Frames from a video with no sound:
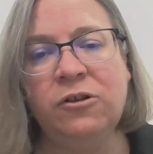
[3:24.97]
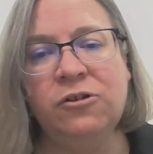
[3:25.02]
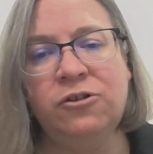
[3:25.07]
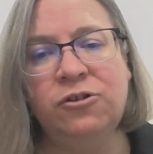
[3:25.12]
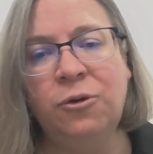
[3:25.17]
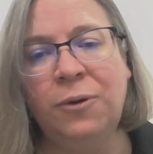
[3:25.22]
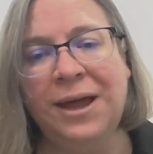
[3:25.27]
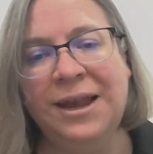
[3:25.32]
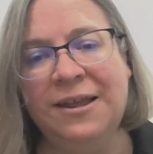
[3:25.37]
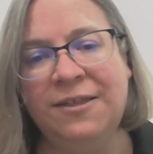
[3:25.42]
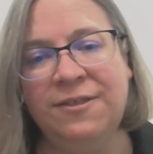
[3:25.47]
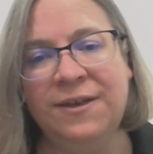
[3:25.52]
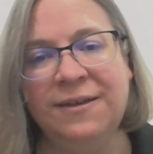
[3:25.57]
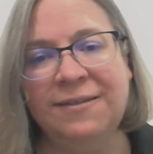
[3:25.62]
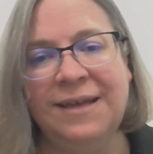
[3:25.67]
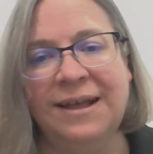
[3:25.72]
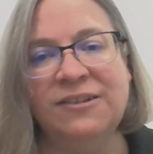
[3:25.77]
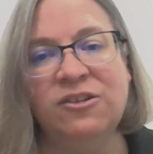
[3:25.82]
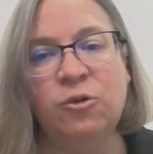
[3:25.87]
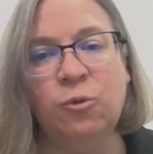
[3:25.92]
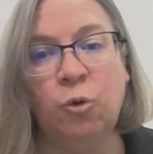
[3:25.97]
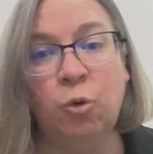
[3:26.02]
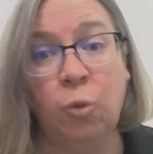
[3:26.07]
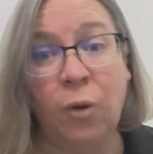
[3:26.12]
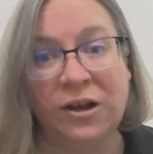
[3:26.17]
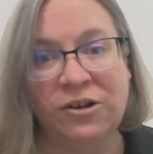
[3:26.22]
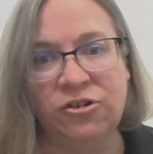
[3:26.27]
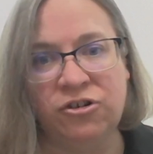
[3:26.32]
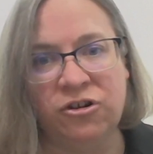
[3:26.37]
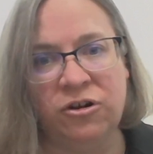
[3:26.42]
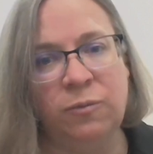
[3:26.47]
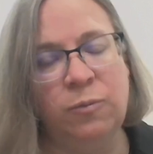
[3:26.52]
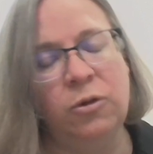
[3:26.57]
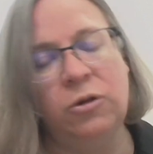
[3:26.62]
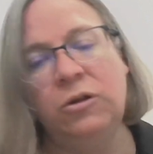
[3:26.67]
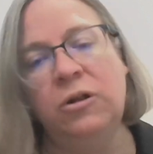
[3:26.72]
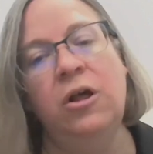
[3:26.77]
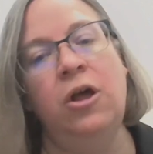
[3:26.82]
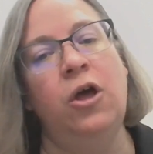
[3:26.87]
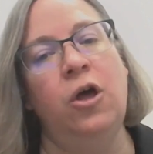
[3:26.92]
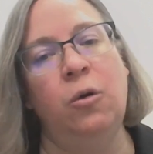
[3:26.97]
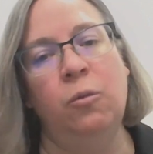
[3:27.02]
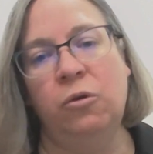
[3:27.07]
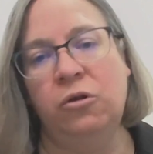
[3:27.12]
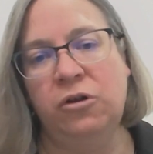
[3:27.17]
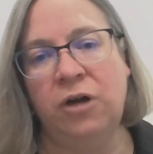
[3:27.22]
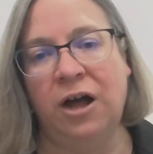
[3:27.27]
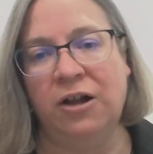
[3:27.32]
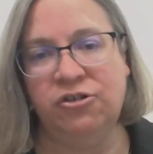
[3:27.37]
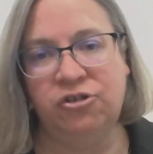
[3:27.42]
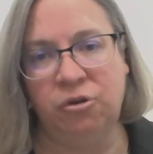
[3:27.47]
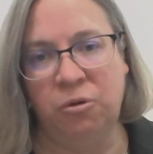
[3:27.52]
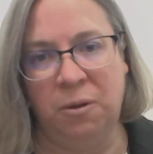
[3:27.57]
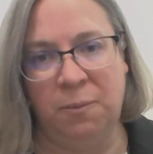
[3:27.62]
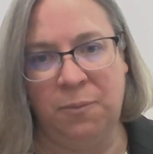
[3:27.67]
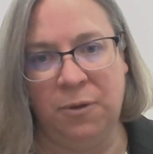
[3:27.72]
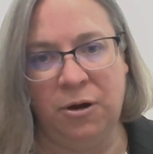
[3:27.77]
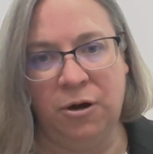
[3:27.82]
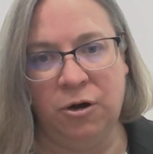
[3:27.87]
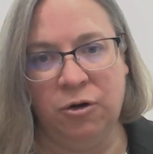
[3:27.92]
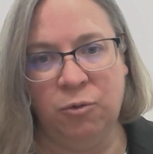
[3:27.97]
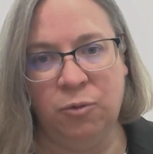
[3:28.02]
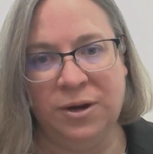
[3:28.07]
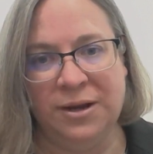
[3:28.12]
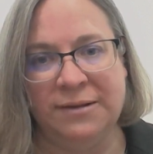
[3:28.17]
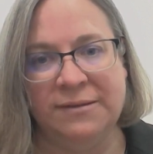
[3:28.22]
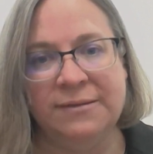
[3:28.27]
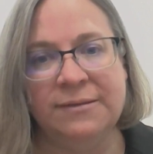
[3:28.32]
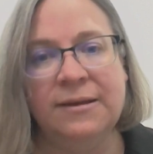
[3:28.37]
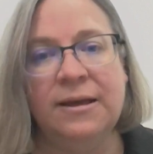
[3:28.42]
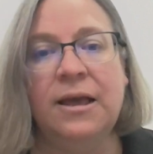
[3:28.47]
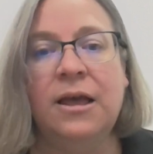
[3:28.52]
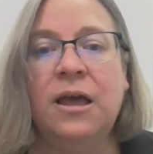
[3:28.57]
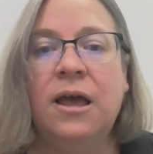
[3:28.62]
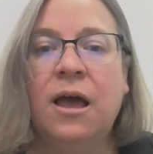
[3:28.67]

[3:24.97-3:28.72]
So anything that's questionable will not show up on our quiz.